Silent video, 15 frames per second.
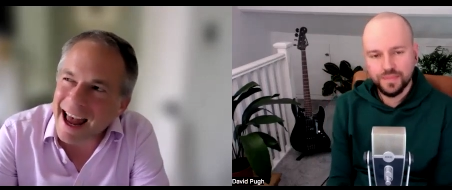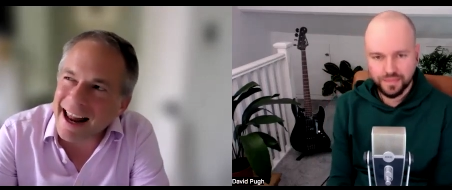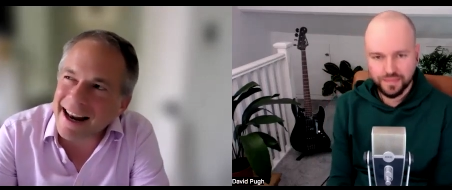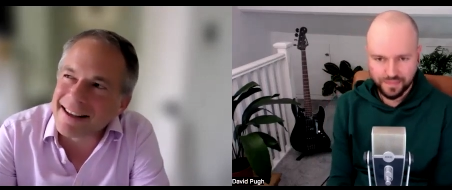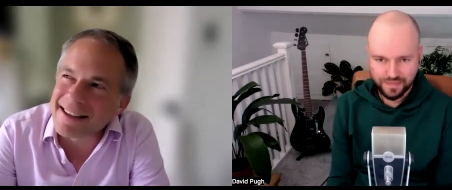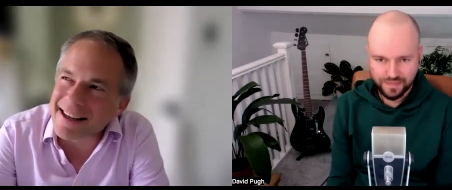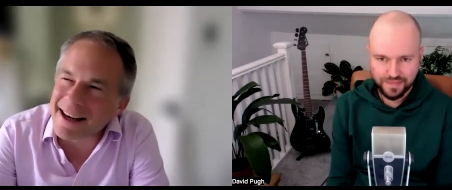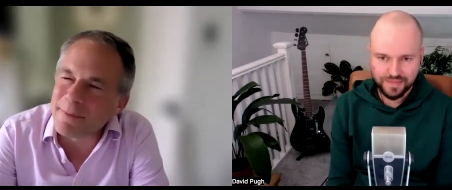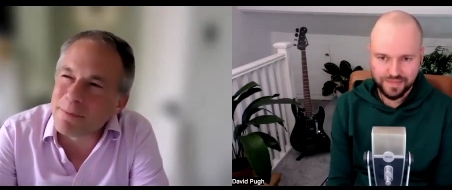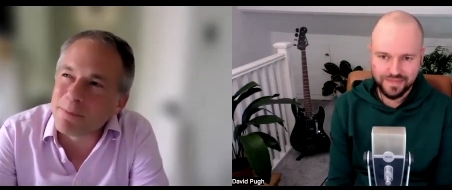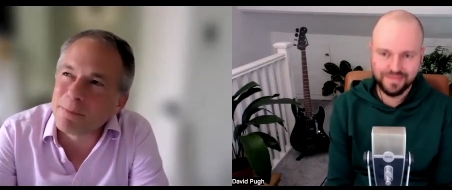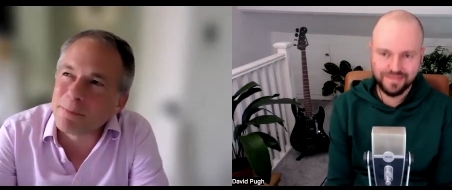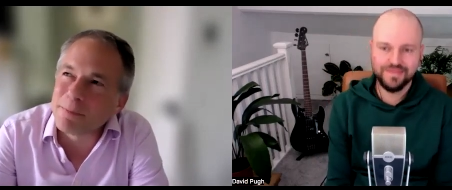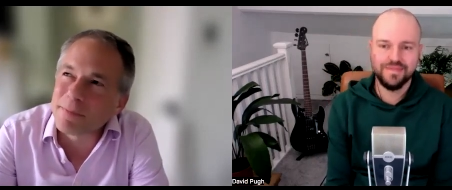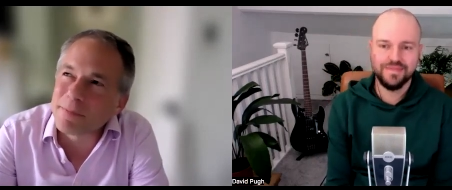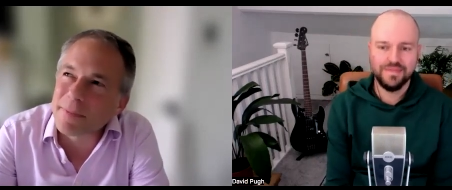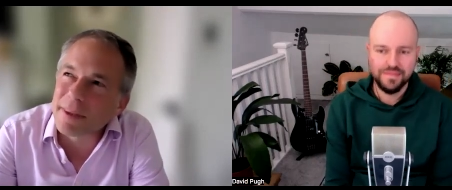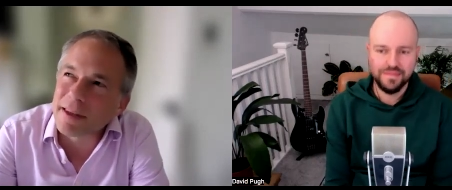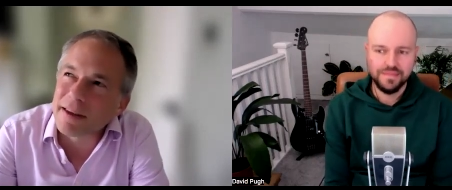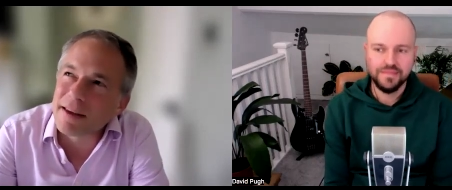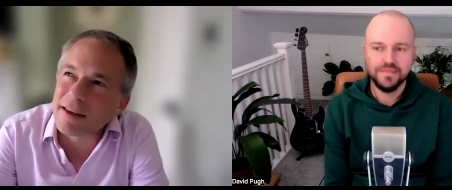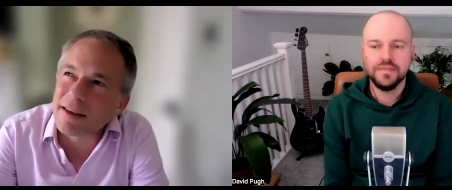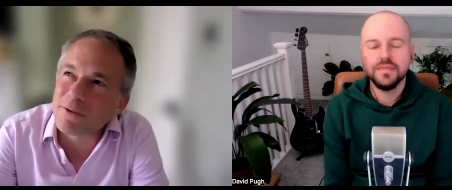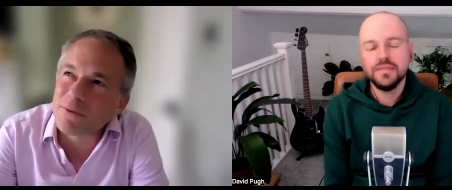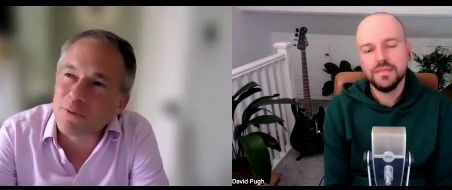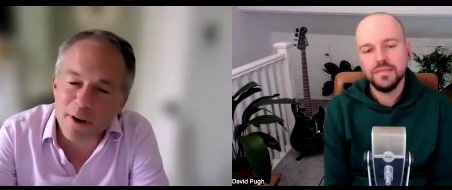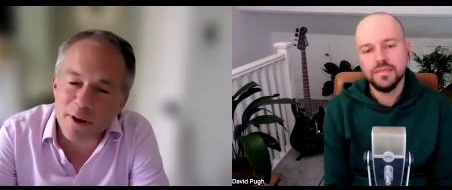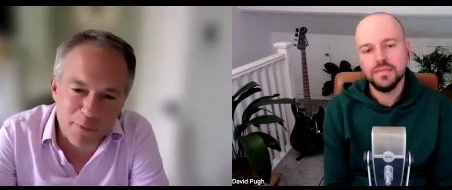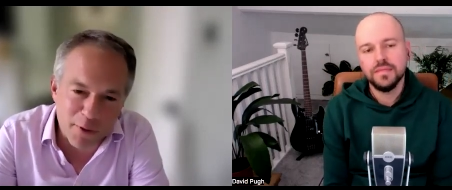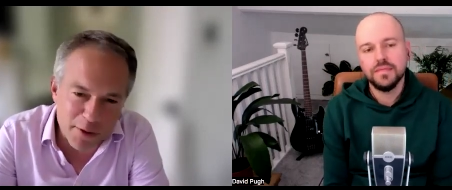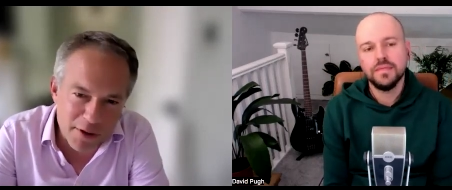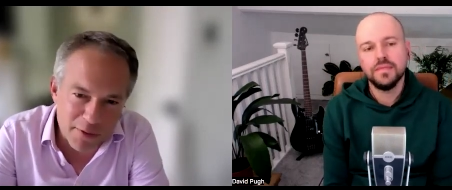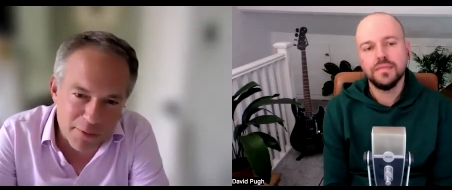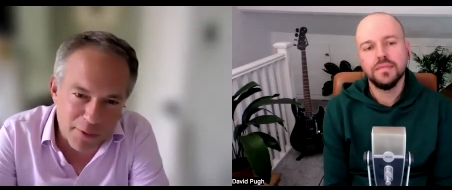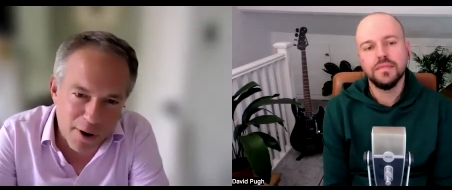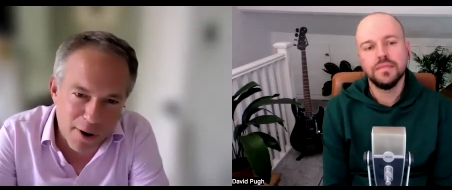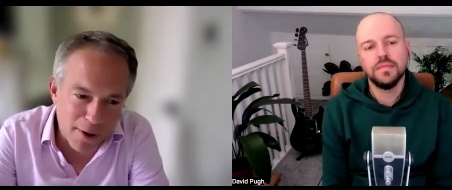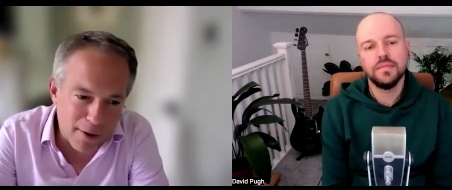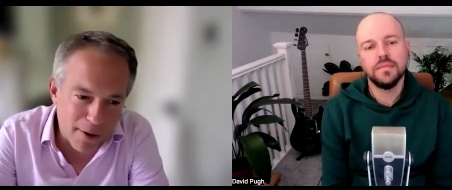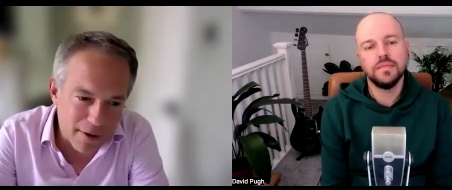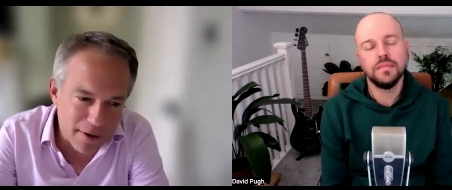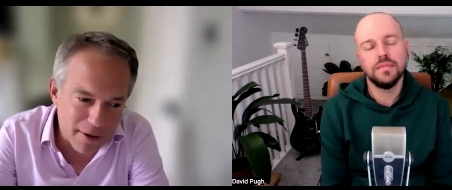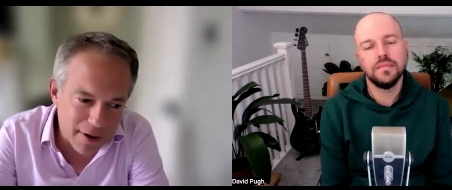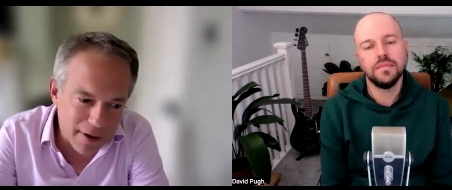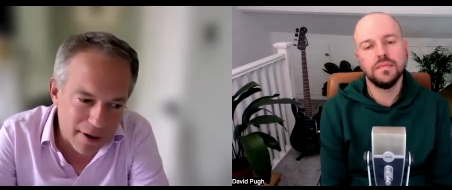Speaker 1: And um, first of all, uh,